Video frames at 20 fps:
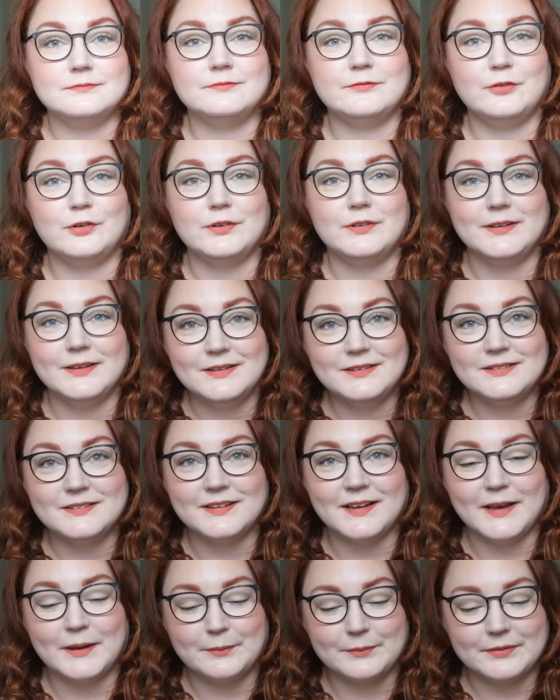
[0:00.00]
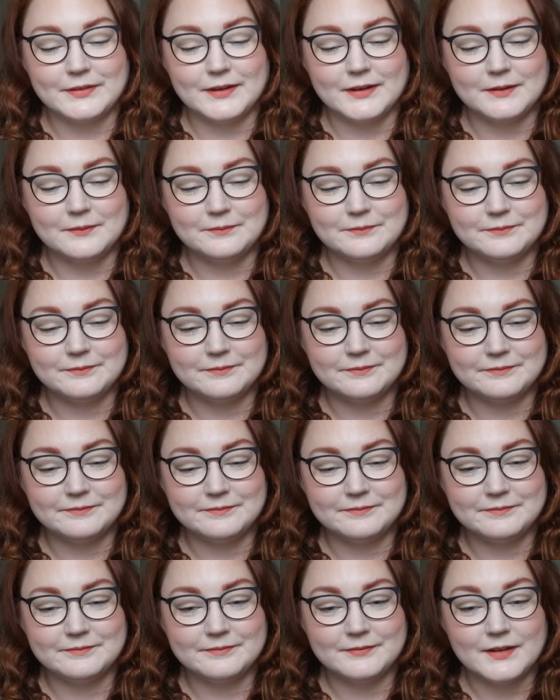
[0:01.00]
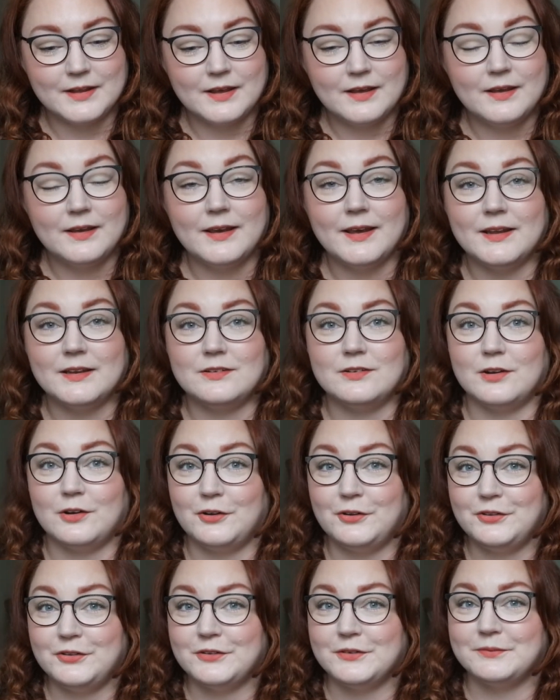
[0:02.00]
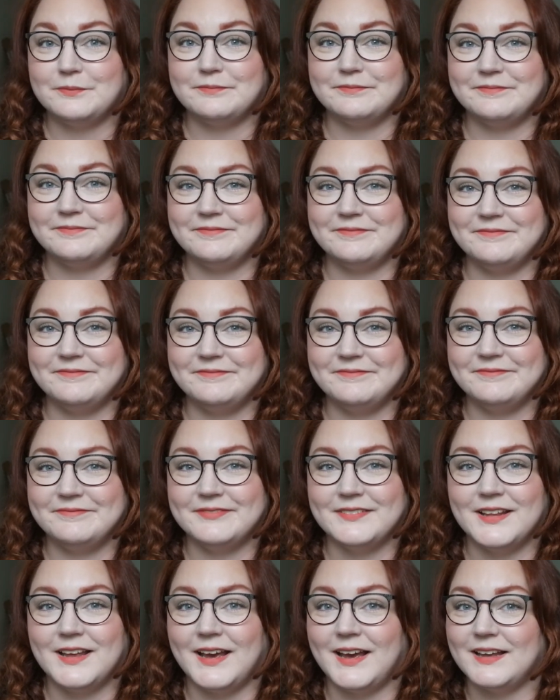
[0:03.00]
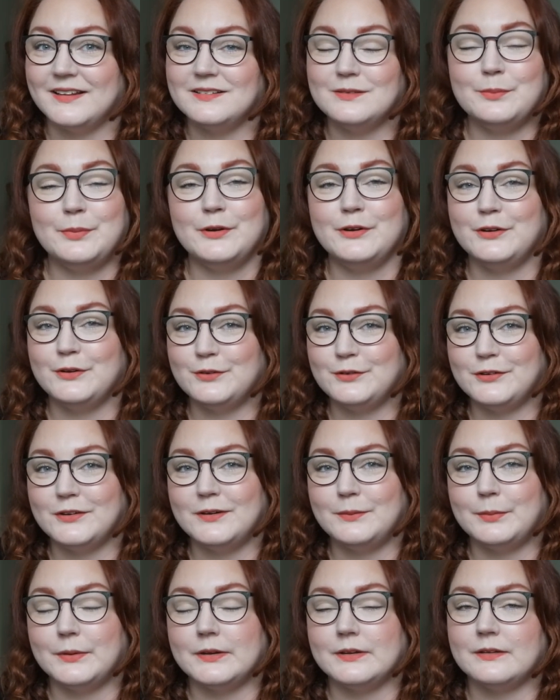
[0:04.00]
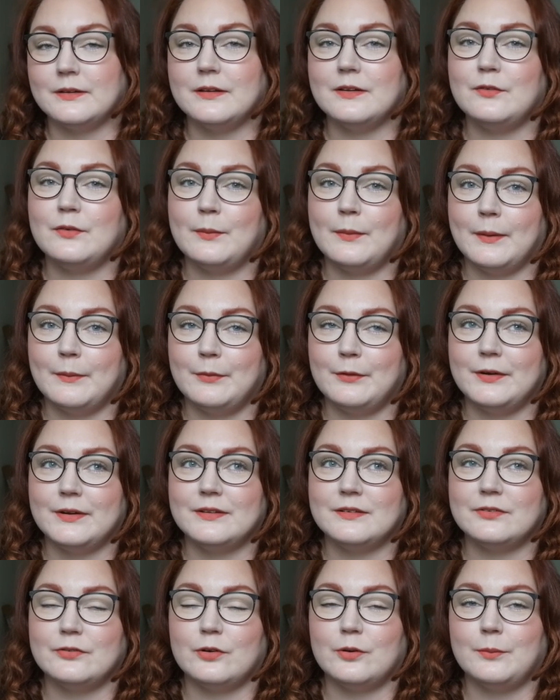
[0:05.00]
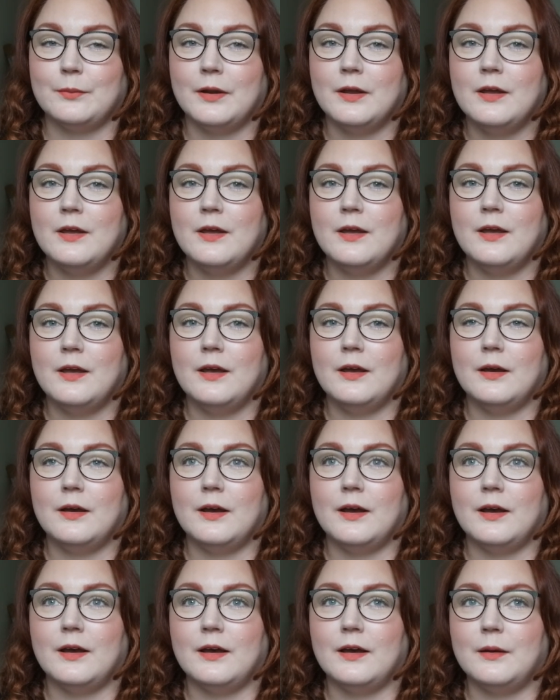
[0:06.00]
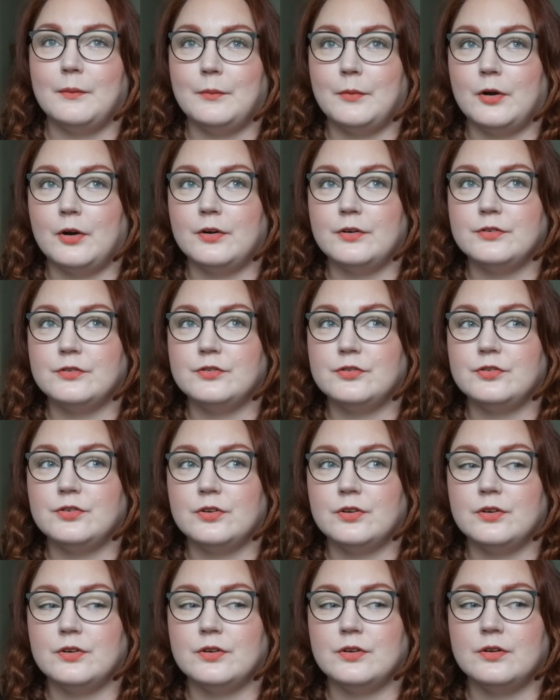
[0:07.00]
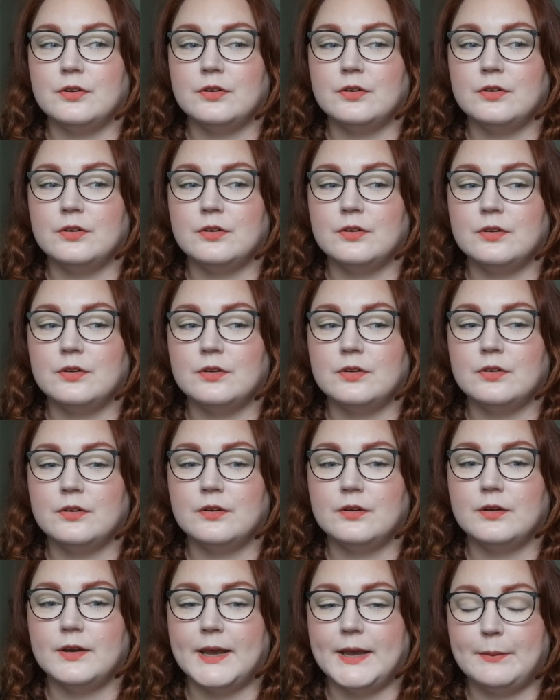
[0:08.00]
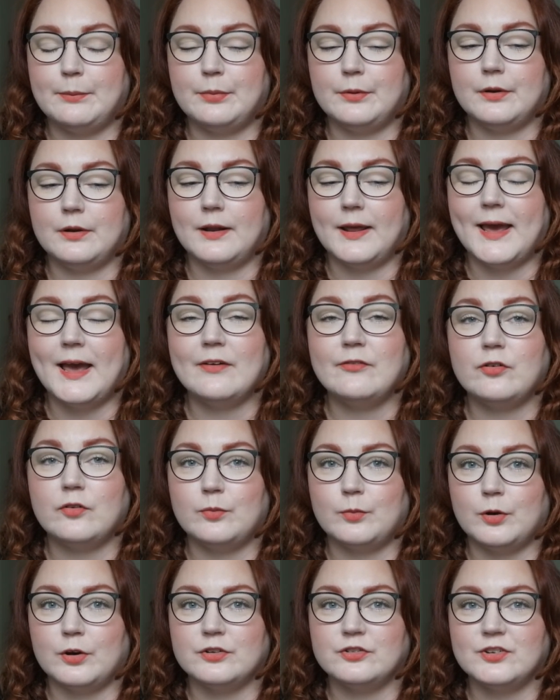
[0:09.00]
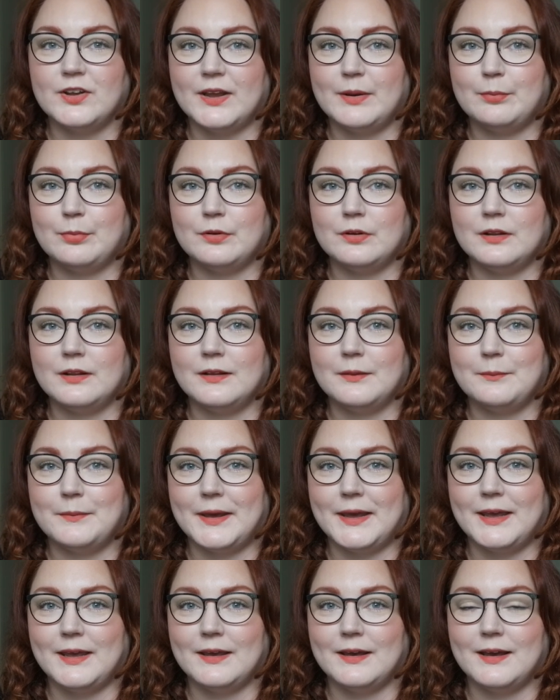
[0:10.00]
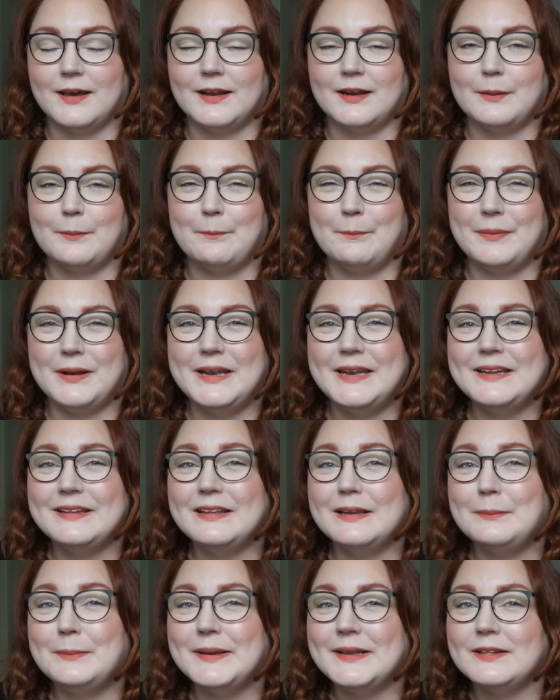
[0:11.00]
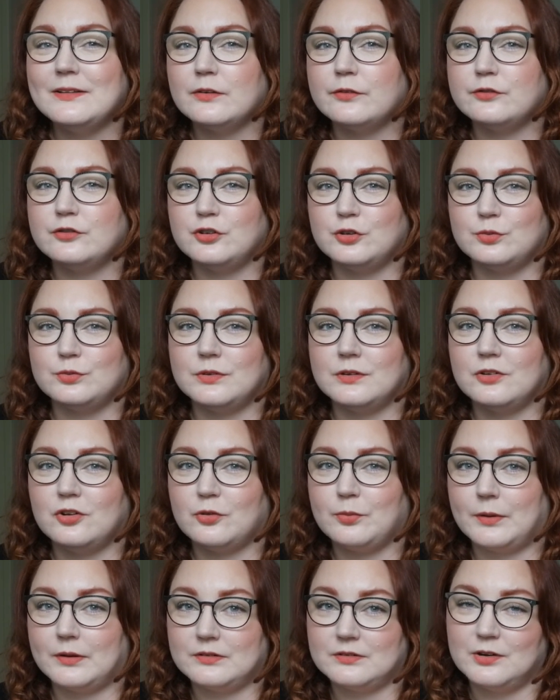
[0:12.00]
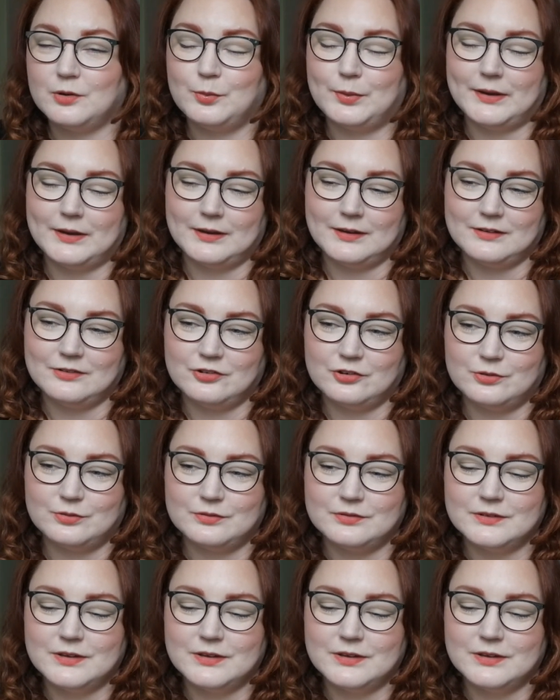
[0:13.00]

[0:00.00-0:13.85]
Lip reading: for this empty. It's a lot, as per usual, but remember it's from March, April, half of March, April, May, and a little bit of June. Not much, a week in June.